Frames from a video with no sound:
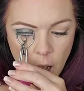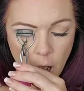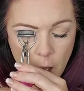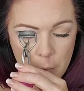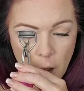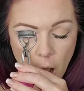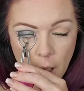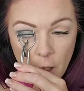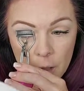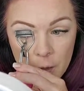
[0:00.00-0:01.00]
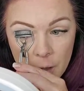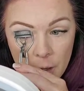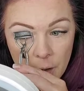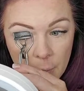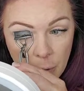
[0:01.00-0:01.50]
All
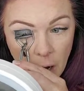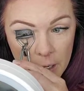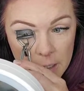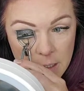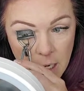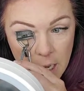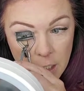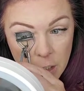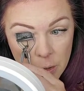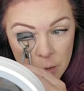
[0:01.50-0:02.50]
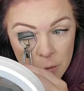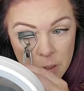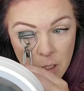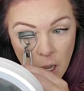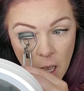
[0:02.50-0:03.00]
the products that I
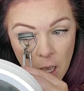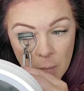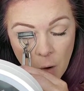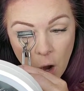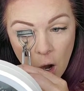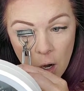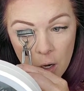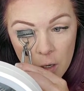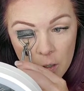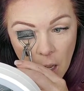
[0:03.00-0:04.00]
used are,